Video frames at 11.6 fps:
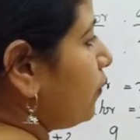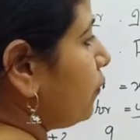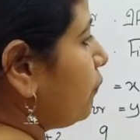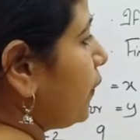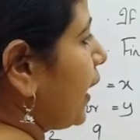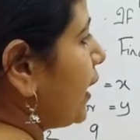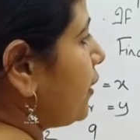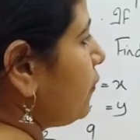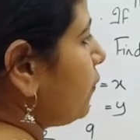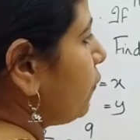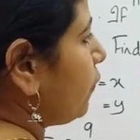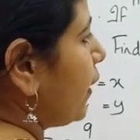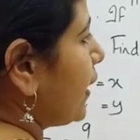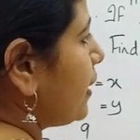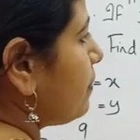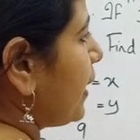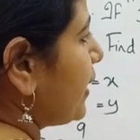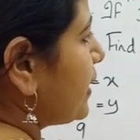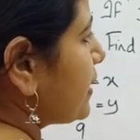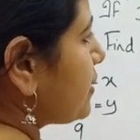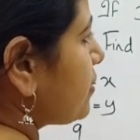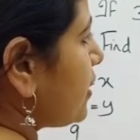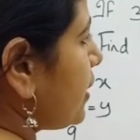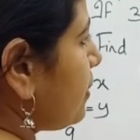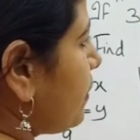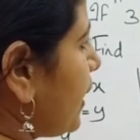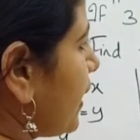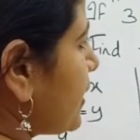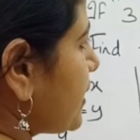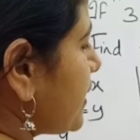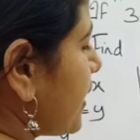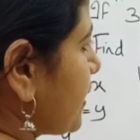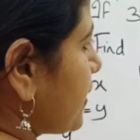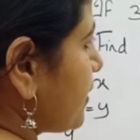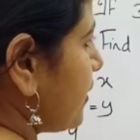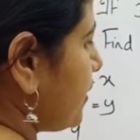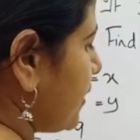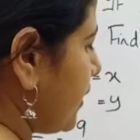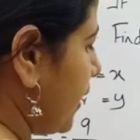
5y minus 3 by 6, isn't